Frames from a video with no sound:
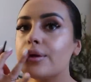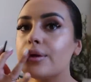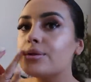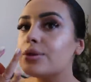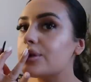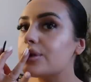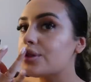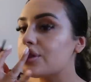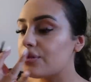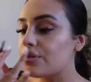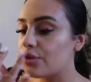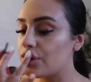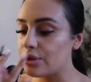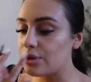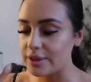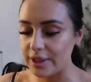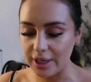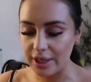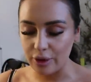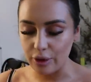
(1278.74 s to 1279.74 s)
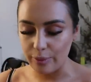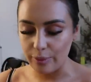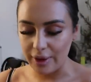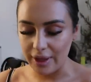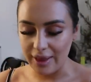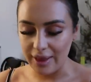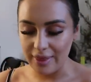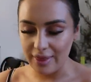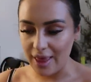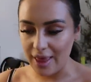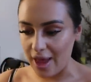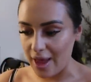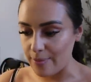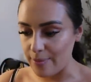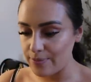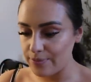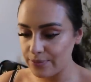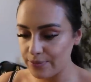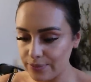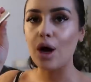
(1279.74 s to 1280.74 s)
just diffuse it a little bit. And
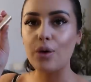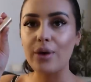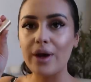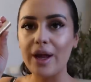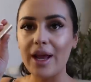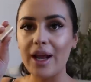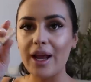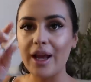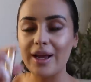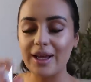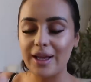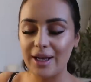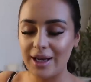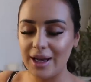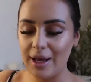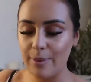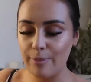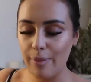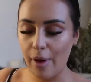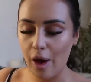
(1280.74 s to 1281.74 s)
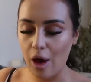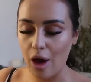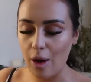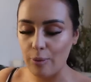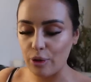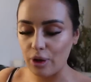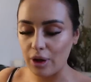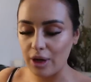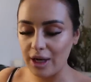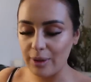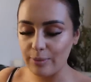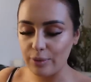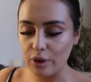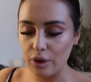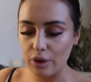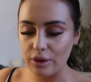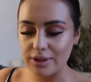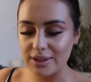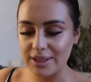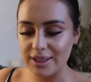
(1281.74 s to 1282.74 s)
then I'll get like a lip balm or a lip
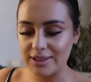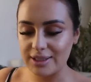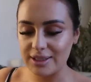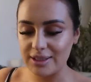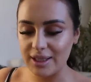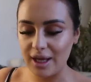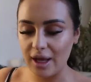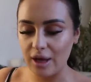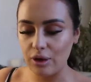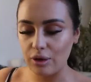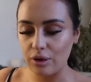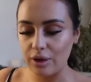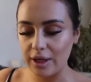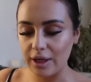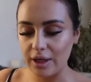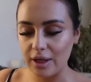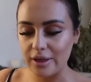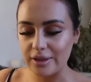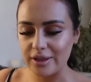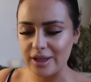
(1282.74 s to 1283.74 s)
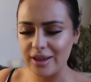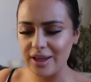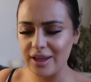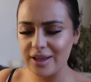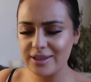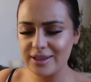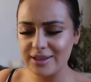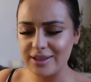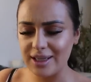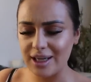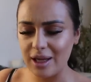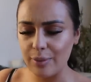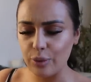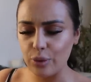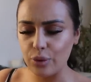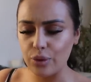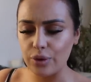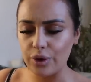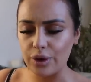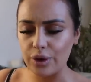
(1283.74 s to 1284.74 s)
gloss. This is the Iconic London. I think this is a lip
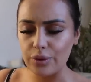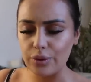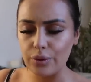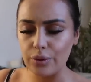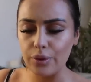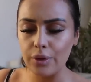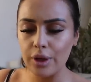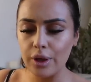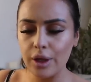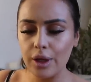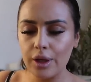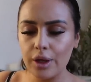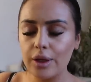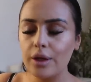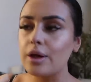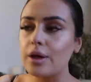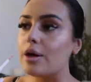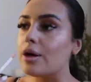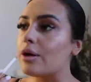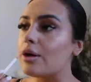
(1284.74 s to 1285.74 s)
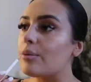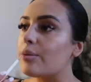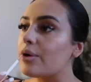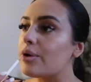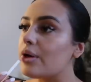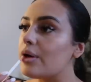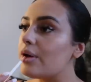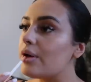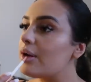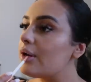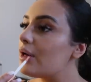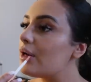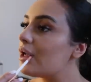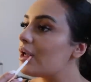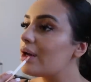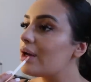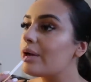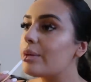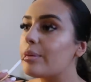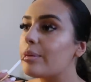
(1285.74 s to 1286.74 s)
oil. And I'll put a
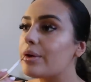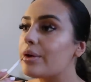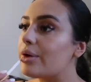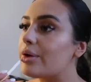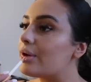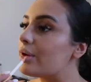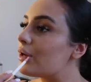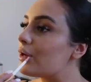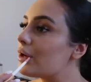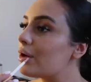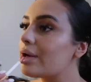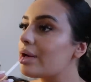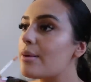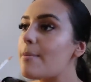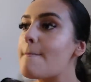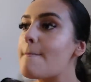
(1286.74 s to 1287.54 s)
little bit on